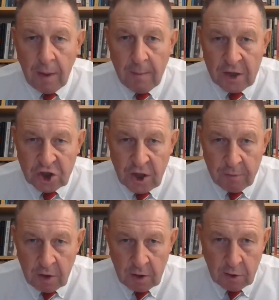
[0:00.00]

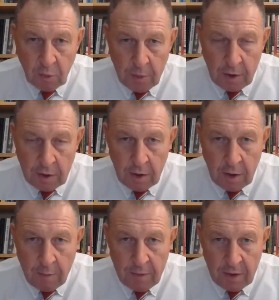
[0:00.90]
where, turning the
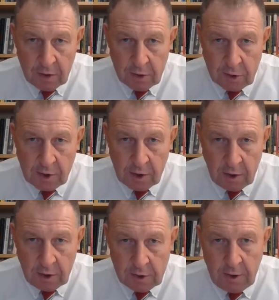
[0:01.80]
situation upside
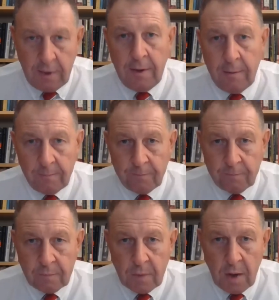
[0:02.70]
down after a
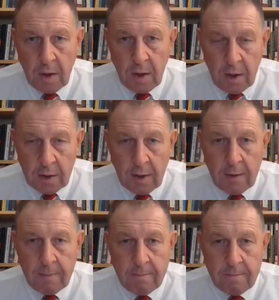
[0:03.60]
year-long war
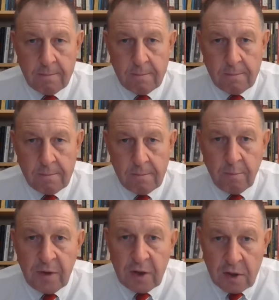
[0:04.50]
started by
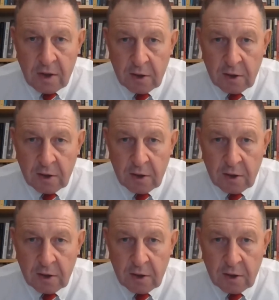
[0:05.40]
Iran,